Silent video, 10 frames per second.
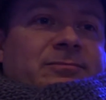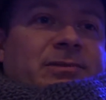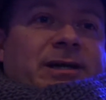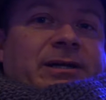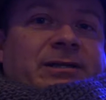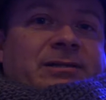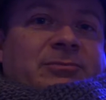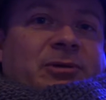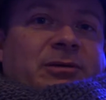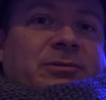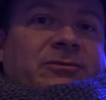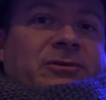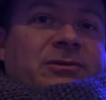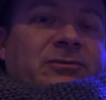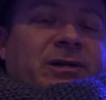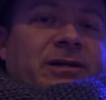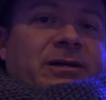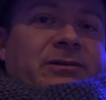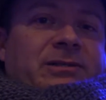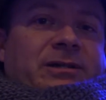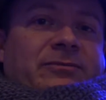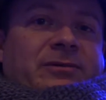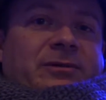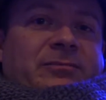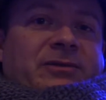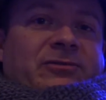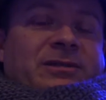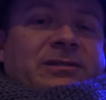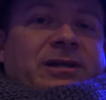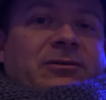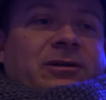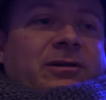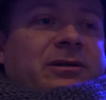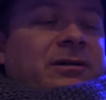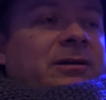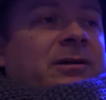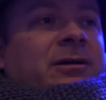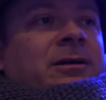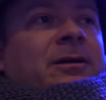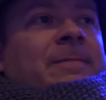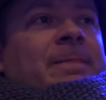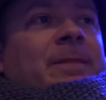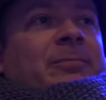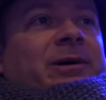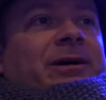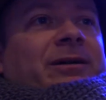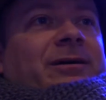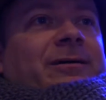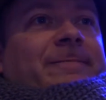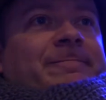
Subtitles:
planet is probably frozen right now except for my friends down under. But